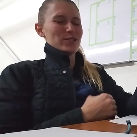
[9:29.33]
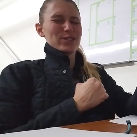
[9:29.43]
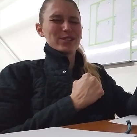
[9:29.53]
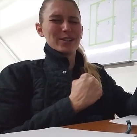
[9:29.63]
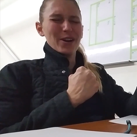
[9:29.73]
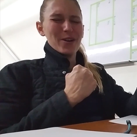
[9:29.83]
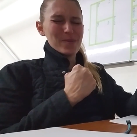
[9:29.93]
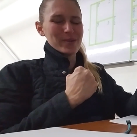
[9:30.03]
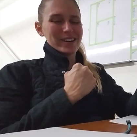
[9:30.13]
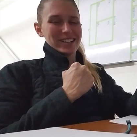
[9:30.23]

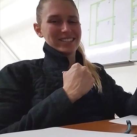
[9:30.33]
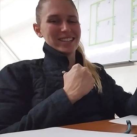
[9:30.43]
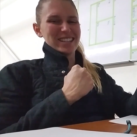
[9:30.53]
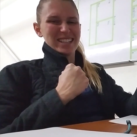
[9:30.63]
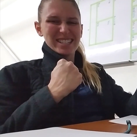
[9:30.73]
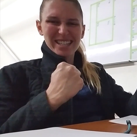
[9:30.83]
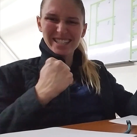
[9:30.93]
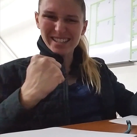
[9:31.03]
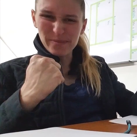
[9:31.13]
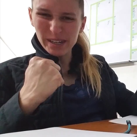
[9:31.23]
Super excited.
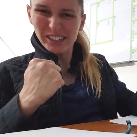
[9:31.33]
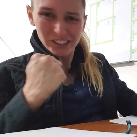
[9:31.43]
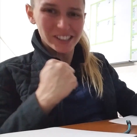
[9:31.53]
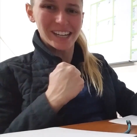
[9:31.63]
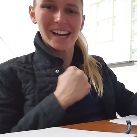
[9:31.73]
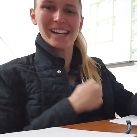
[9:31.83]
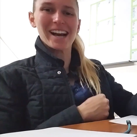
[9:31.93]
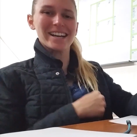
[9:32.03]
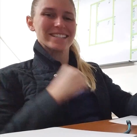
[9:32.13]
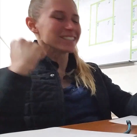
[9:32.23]
Today's gonna be a good day,
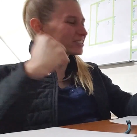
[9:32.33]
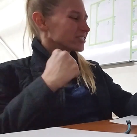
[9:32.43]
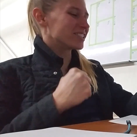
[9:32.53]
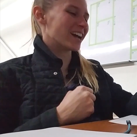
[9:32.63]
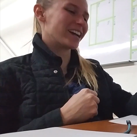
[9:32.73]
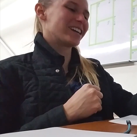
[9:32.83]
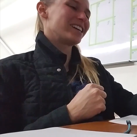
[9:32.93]
guys. Good day.